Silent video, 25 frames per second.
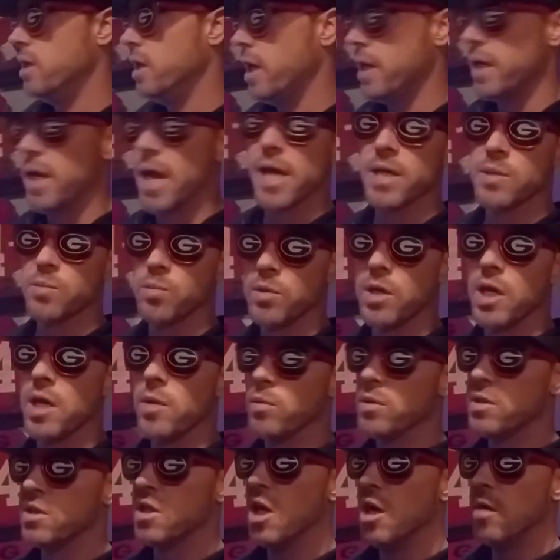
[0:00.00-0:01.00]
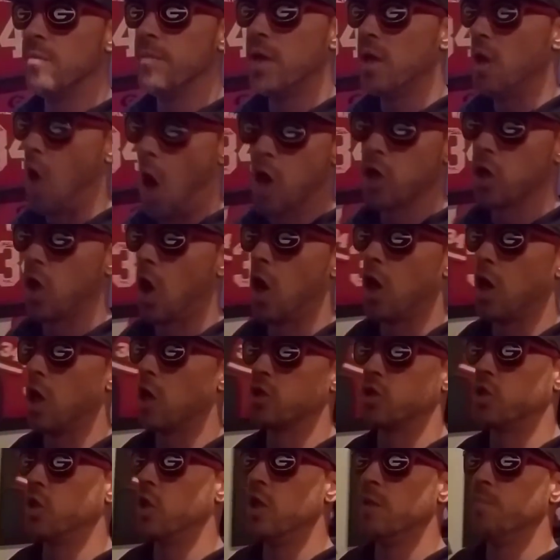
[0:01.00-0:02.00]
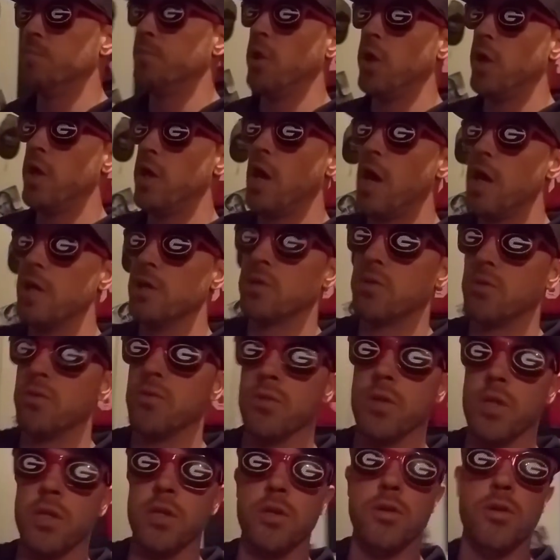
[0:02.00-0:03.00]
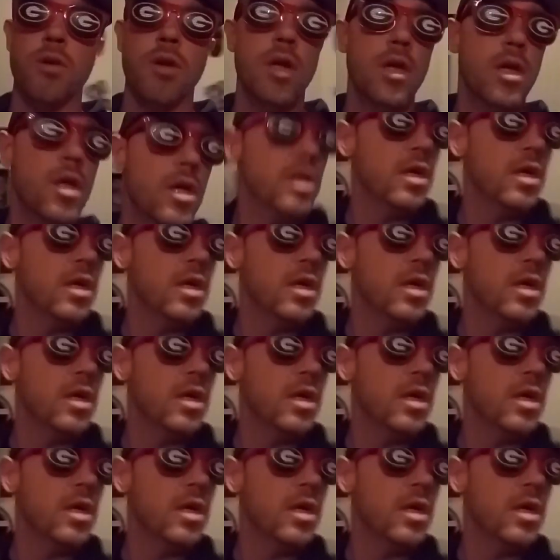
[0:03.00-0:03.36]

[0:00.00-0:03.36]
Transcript: And that's when they would tell me, I, I, I seen him play in high school, Lou.